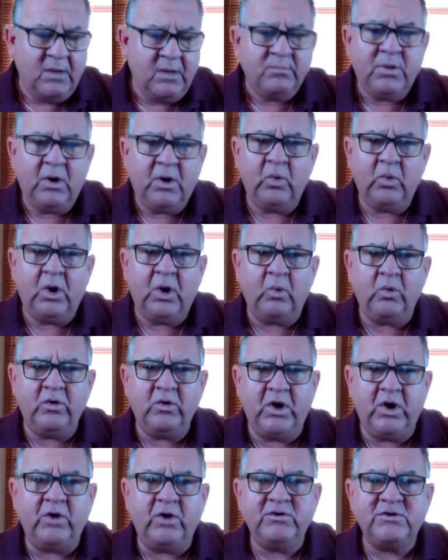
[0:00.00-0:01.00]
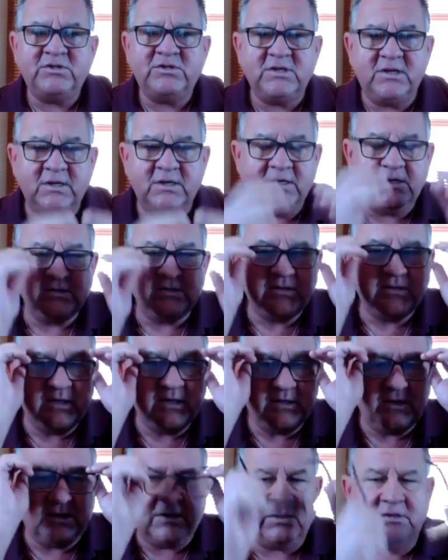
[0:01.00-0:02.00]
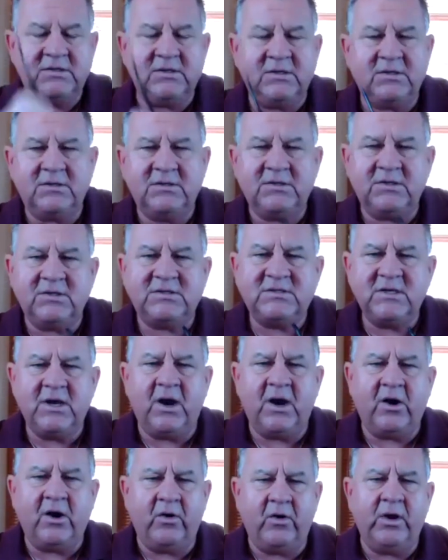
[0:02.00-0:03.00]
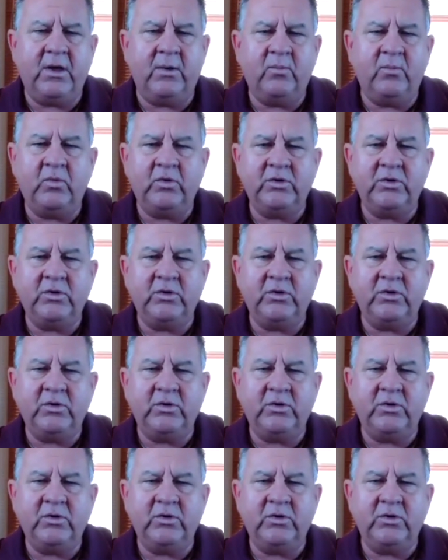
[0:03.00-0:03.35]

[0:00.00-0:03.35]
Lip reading: But what we're noticing is that the CRM,